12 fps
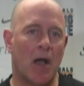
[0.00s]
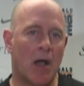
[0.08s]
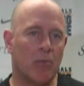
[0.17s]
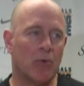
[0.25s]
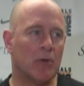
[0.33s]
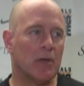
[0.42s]

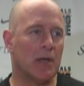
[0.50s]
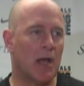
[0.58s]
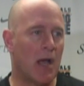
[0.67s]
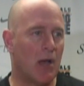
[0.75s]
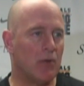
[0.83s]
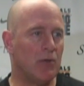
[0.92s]
Auburn and
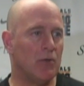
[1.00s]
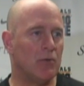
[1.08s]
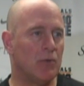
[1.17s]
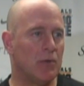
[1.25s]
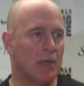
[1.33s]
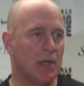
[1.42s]
Ohio U
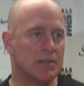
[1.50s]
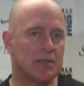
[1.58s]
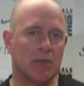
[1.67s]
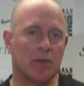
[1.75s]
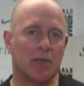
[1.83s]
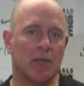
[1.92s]
and at
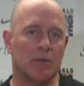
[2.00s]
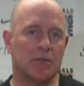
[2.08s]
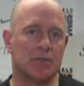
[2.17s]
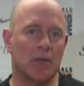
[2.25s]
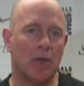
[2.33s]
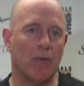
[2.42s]

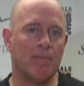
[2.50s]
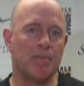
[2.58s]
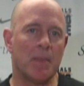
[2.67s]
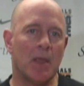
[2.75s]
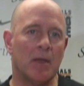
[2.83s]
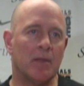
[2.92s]
Syracuse, so
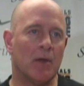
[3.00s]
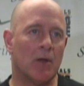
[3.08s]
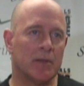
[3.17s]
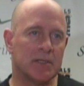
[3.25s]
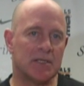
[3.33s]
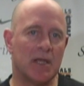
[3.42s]
they're
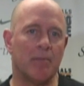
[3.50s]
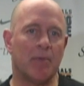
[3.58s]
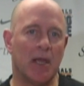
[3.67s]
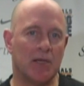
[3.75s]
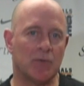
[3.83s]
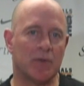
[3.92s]
on the same
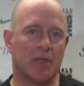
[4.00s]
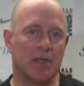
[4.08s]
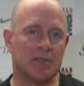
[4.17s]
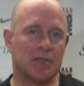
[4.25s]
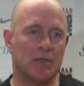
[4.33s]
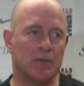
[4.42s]
page with
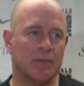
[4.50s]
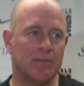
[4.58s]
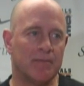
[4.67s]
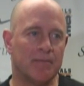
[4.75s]
things too.